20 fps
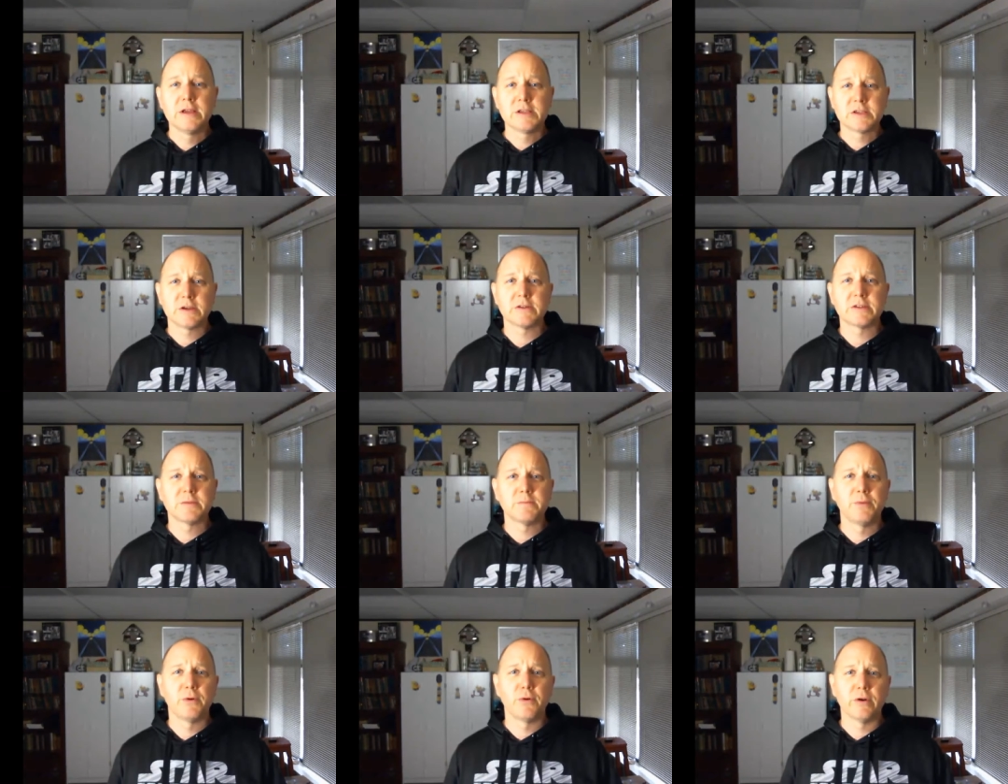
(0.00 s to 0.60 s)
So
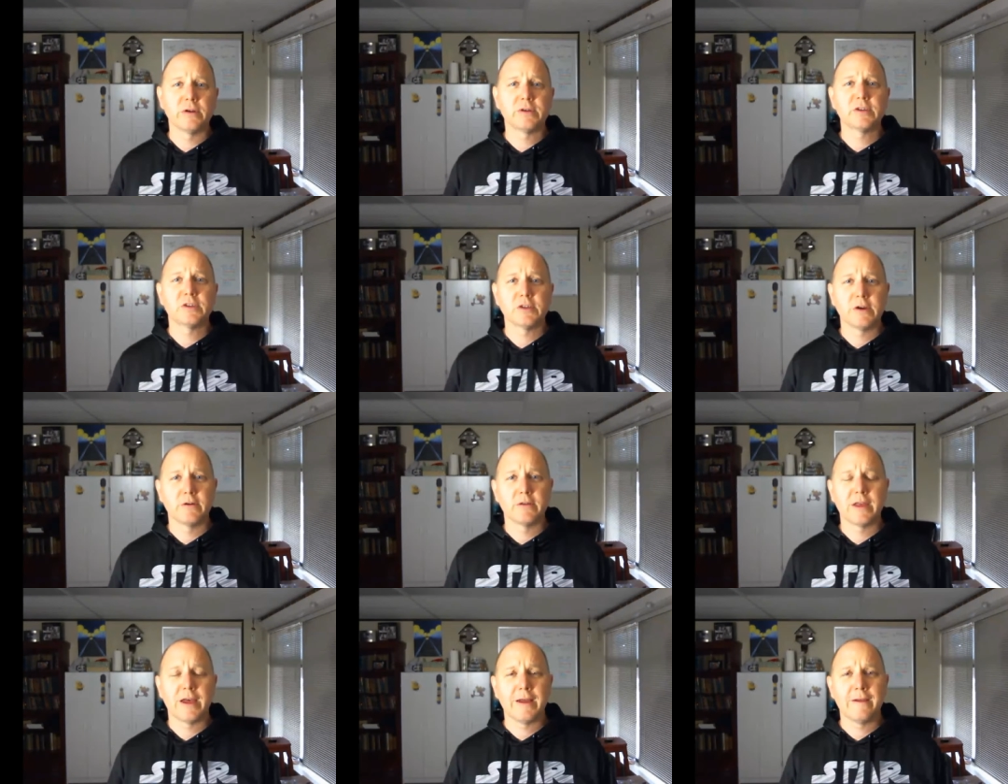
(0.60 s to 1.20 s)
it's important to
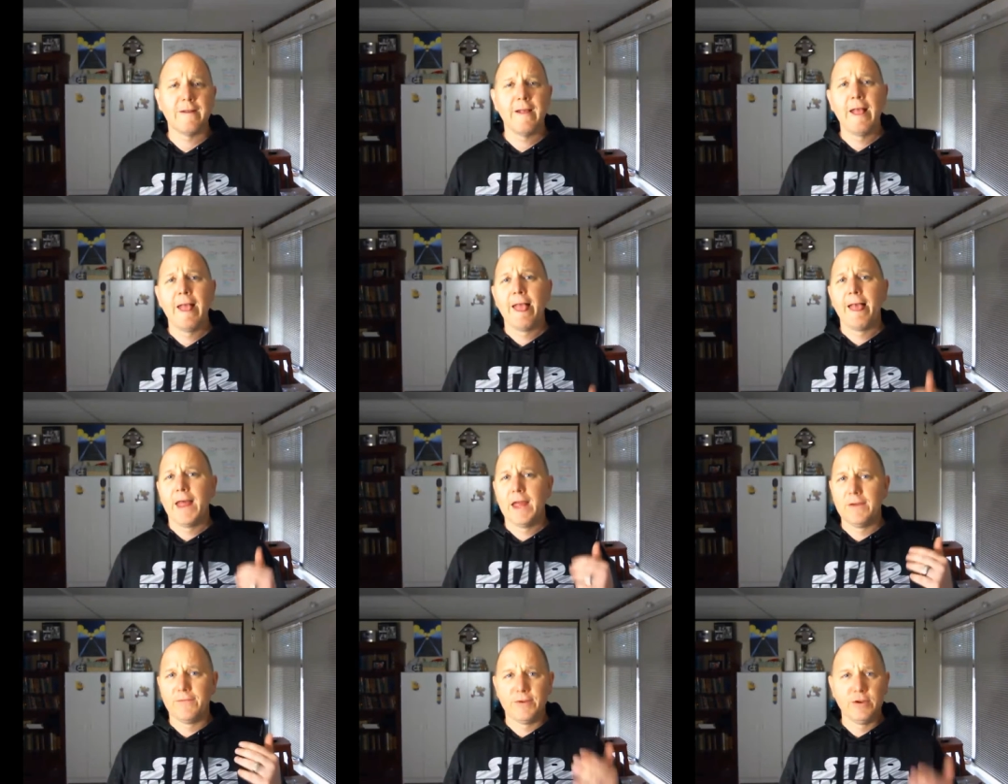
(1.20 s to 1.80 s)
know that
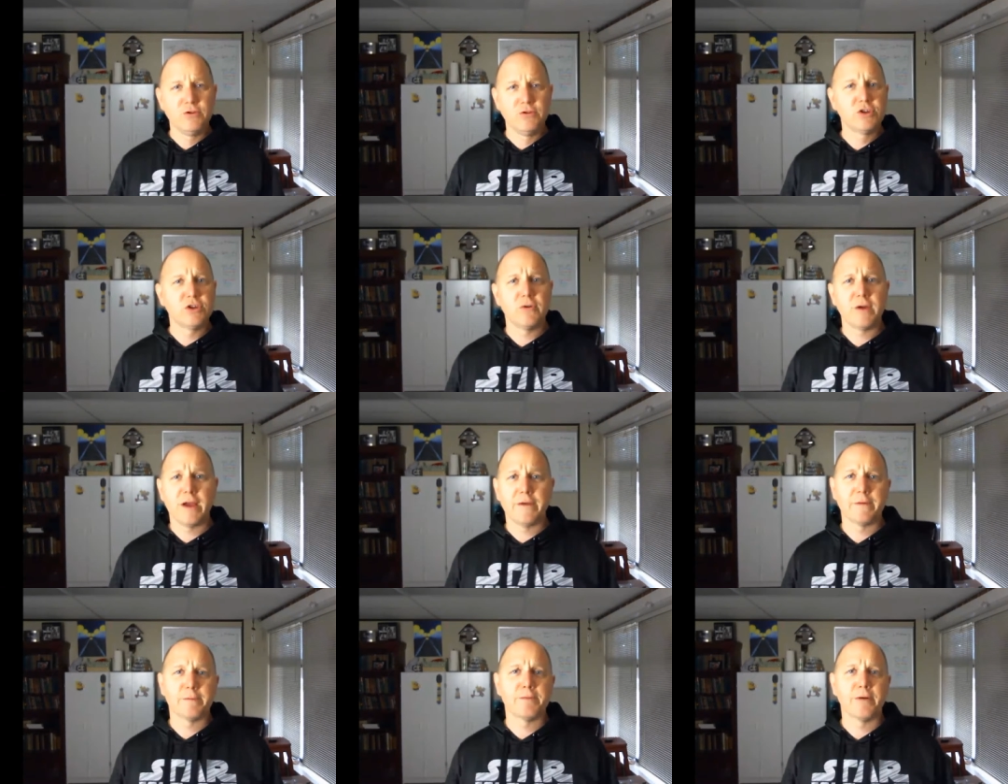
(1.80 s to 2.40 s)
if you do
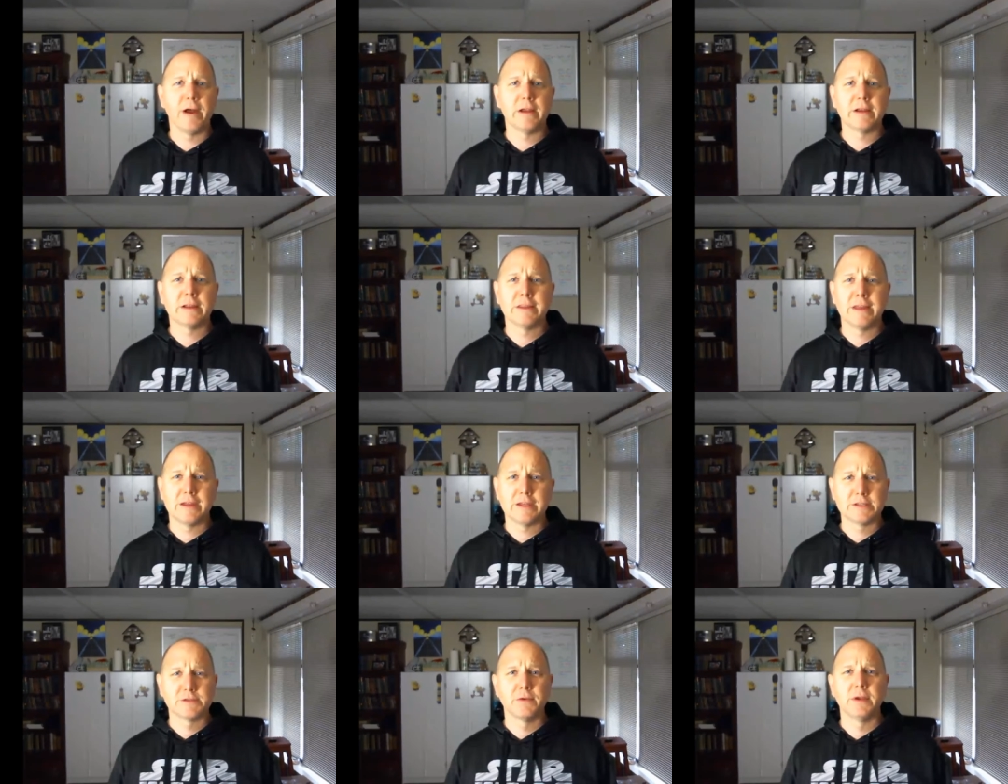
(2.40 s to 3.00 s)
have a product
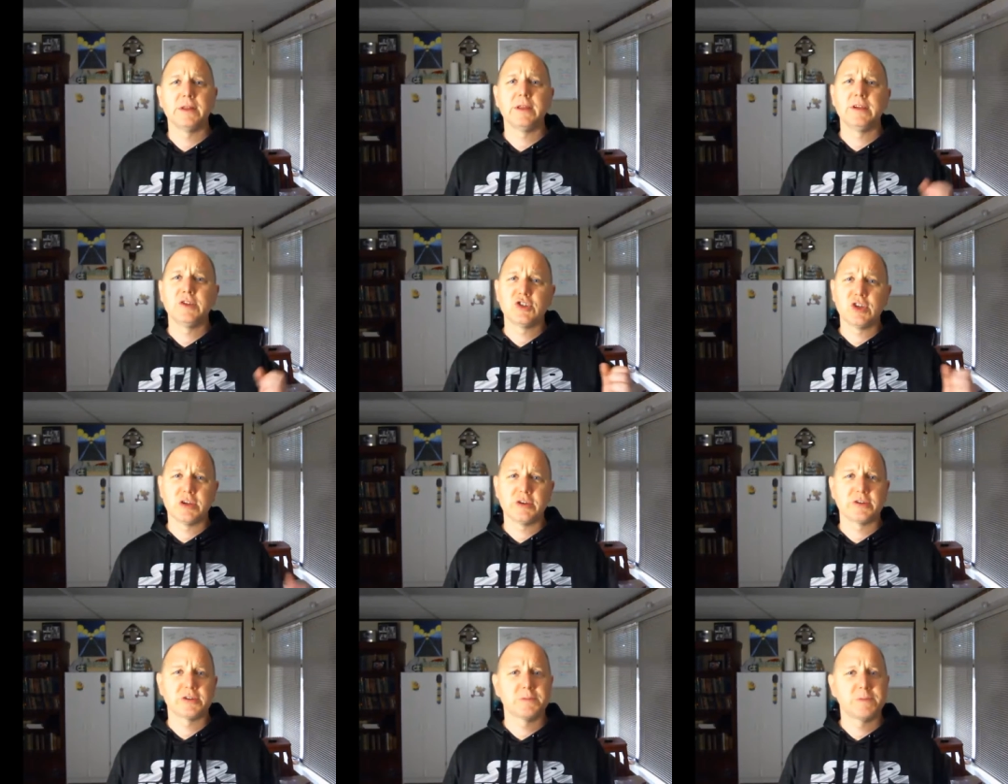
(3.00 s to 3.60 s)
that is really
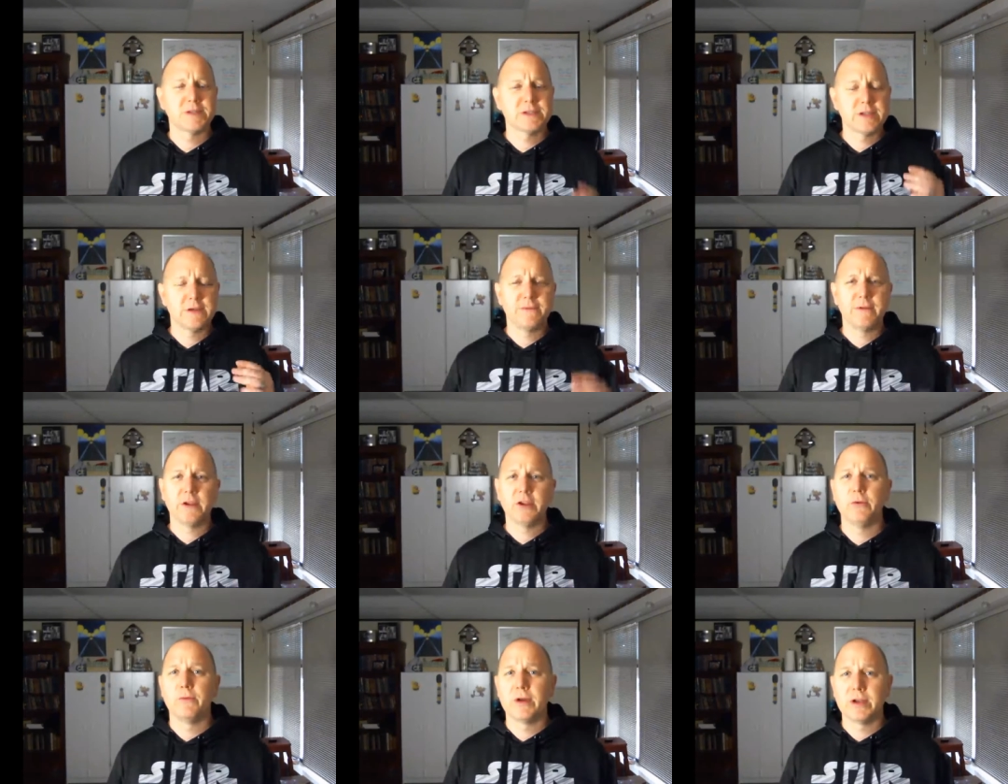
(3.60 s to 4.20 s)
gender
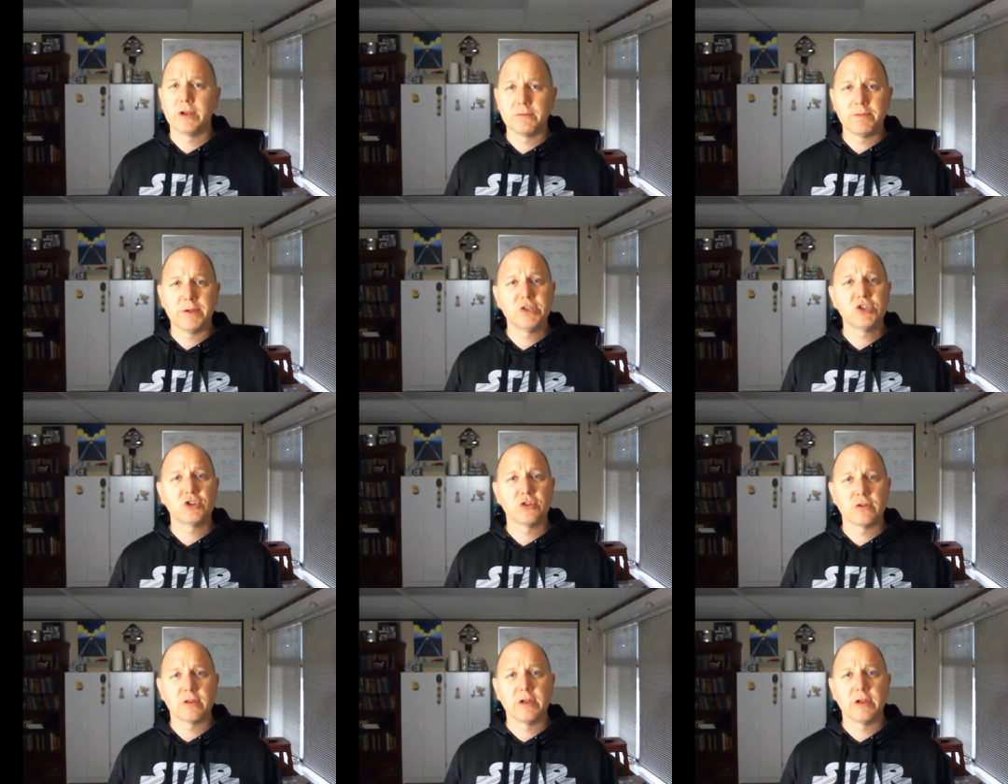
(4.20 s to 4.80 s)
specific, you want to be
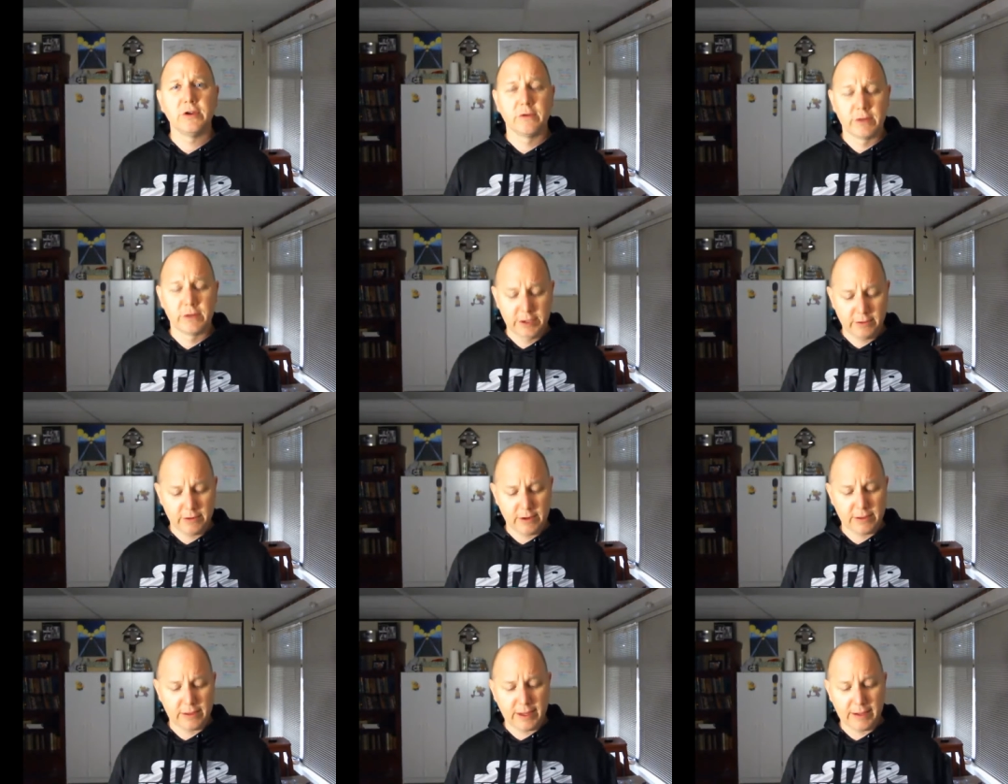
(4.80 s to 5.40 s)
sure that you're
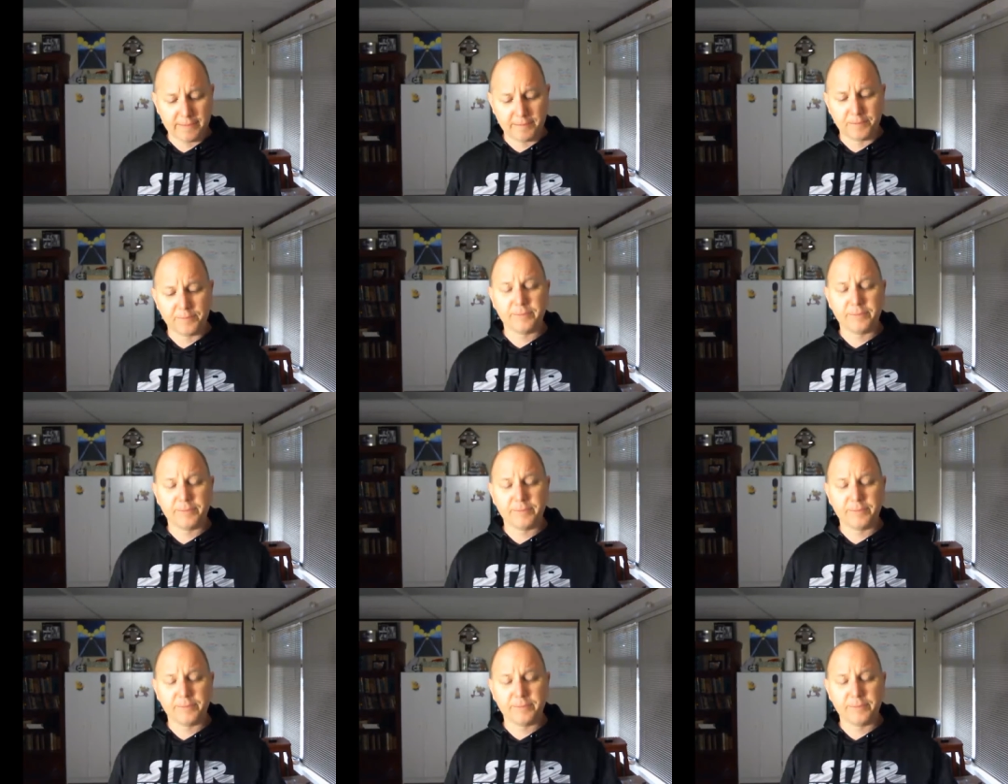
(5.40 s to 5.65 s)
clear on that.